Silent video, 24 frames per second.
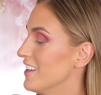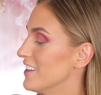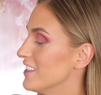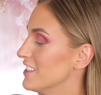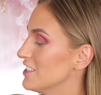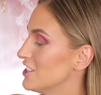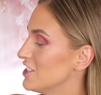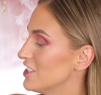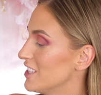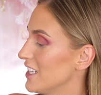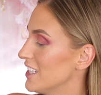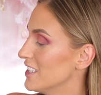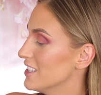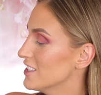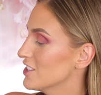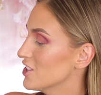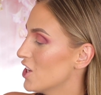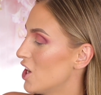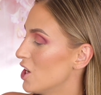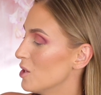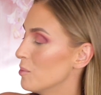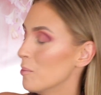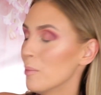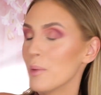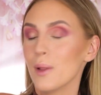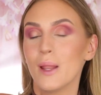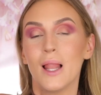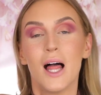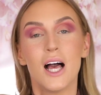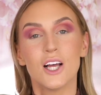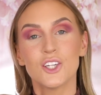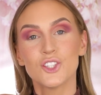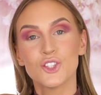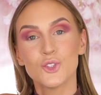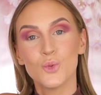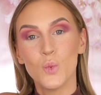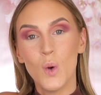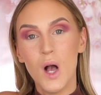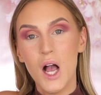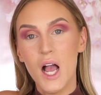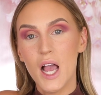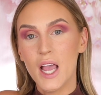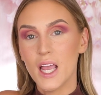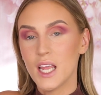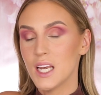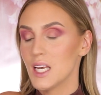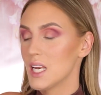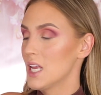this shade is called Blush
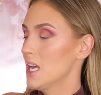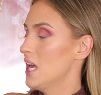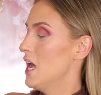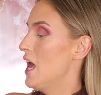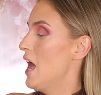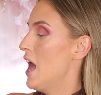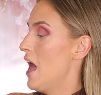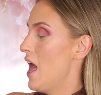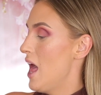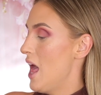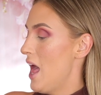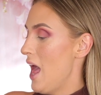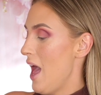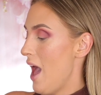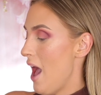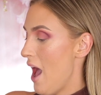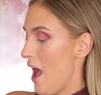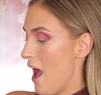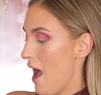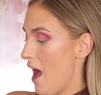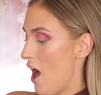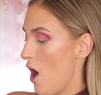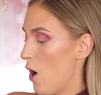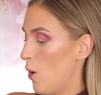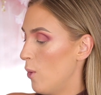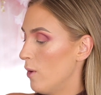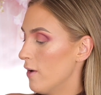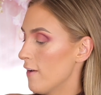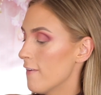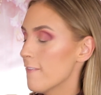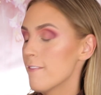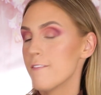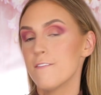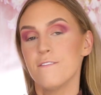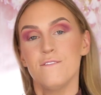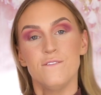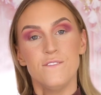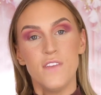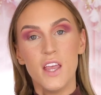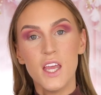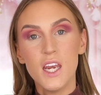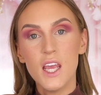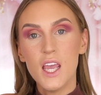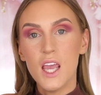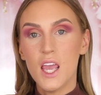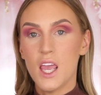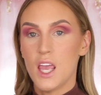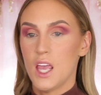Wine. How
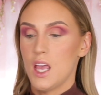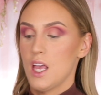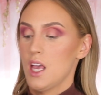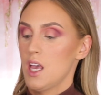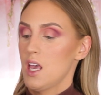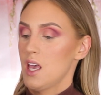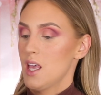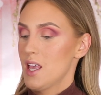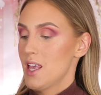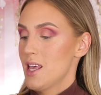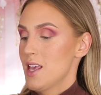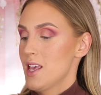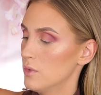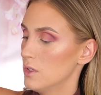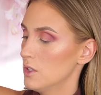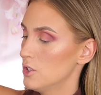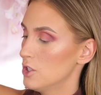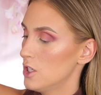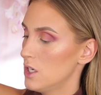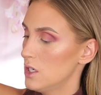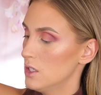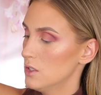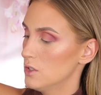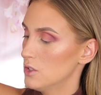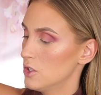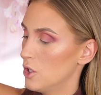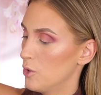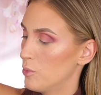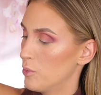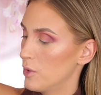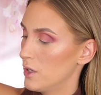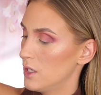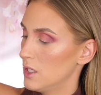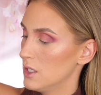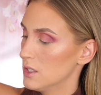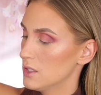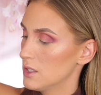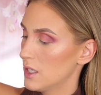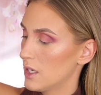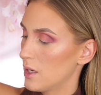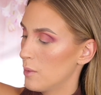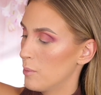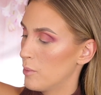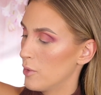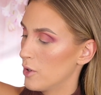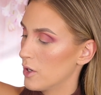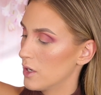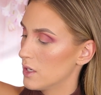fitting! This shade is so pretty. It's like
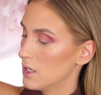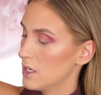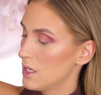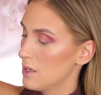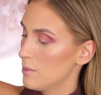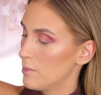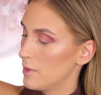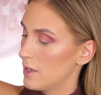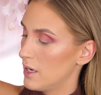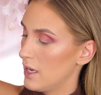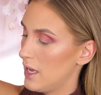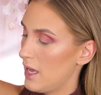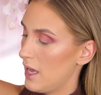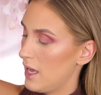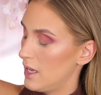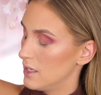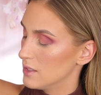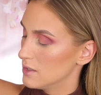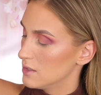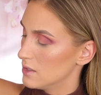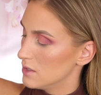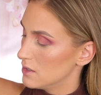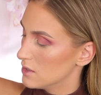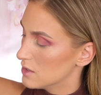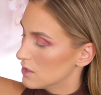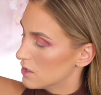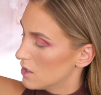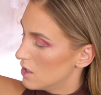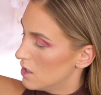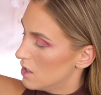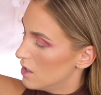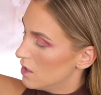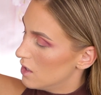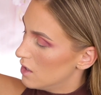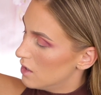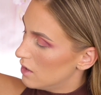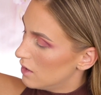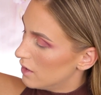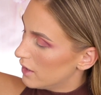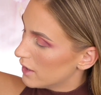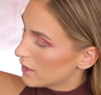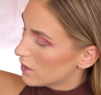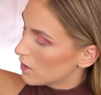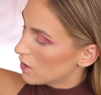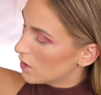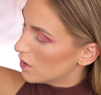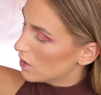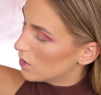a burgundy, but it has these
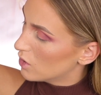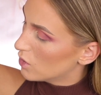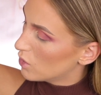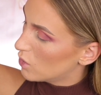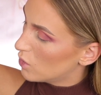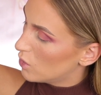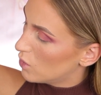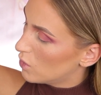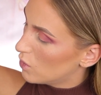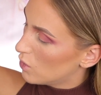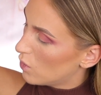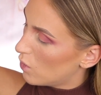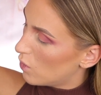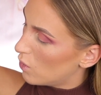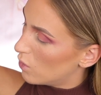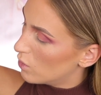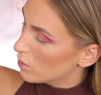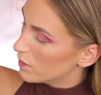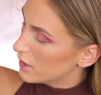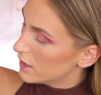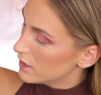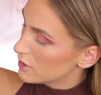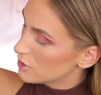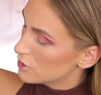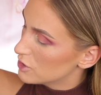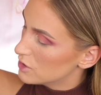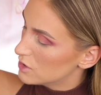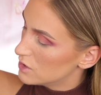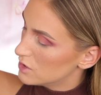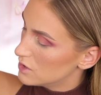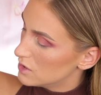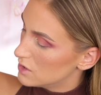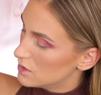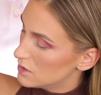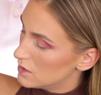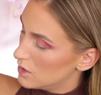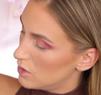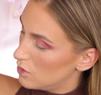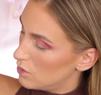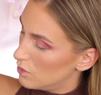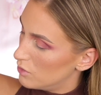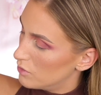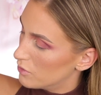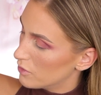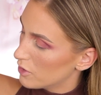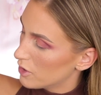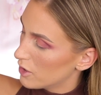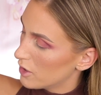like goldish
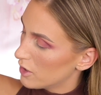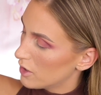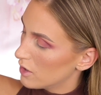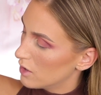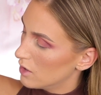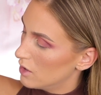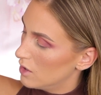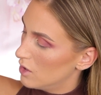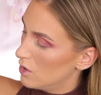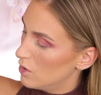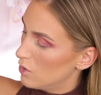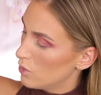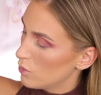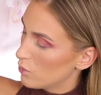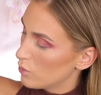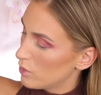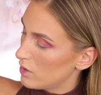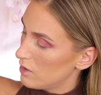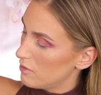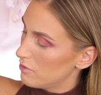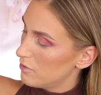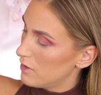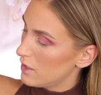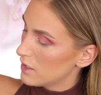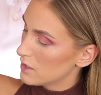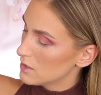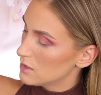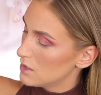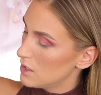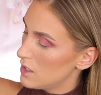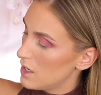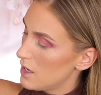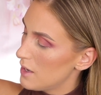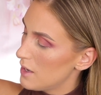silver reflex in